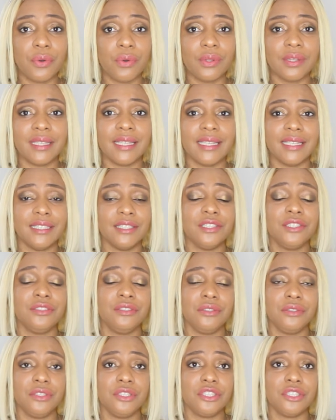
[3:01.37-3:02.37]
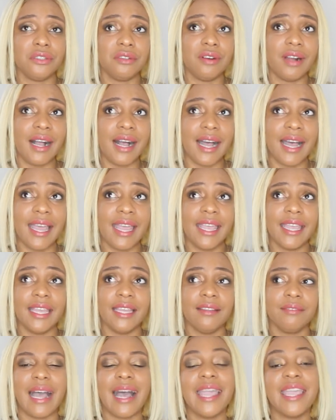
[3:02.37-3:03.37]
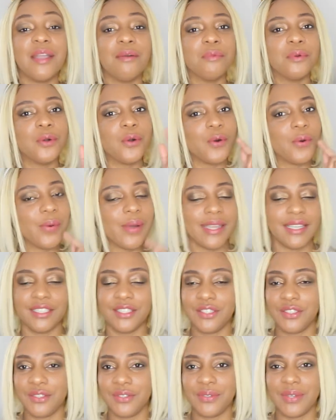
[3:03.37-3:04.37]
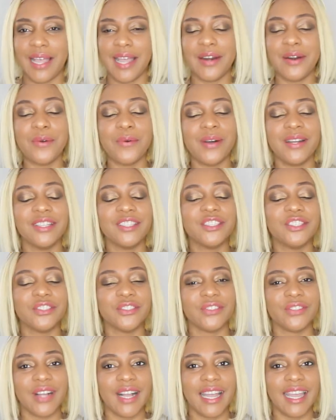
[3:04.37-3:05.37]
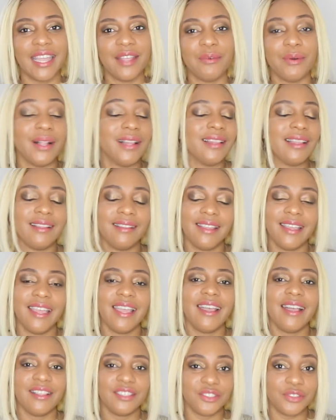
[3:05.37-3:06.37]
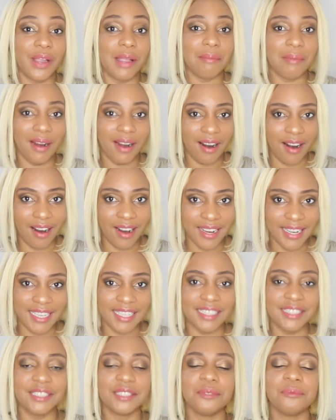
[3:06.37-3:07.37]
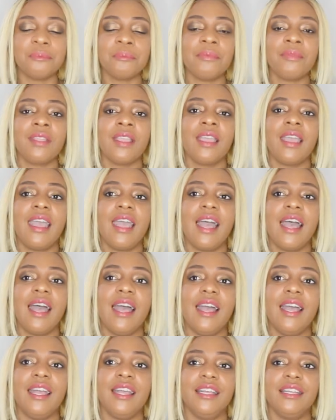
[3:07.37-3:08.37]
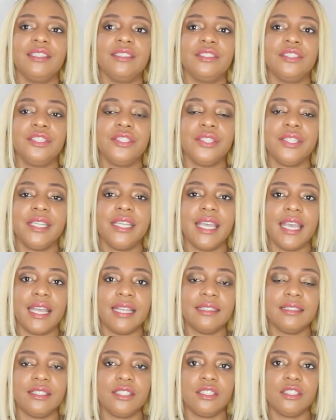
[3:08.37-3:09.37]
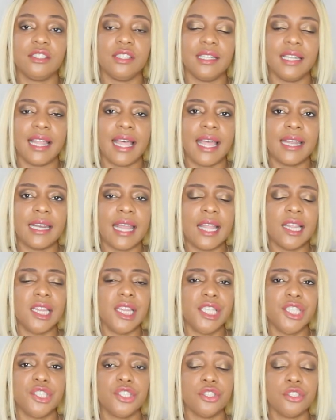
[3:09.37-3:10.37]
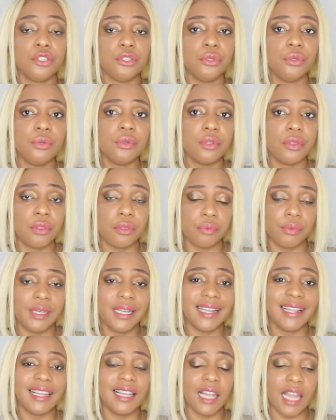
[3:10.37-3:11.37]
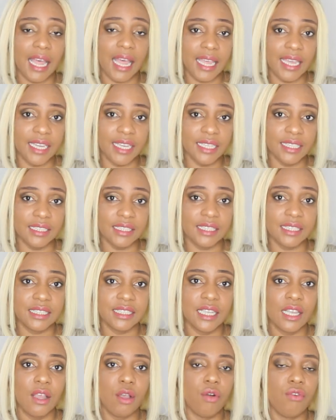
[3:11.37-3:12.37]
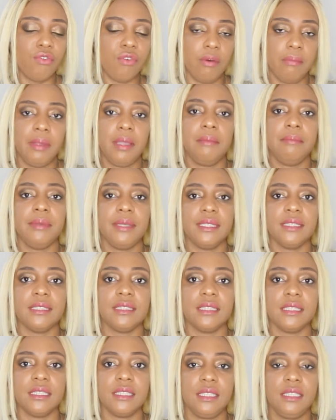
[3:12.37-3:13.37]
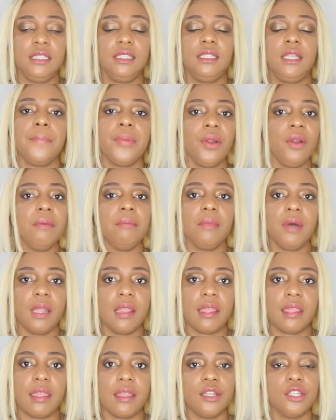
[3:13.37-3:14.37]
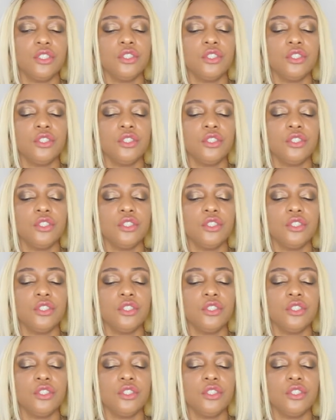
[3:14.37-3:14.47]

goal is to try, I am going to, I don't want to try, well, try my hardest and to get to land at least two to three clients for my business per month.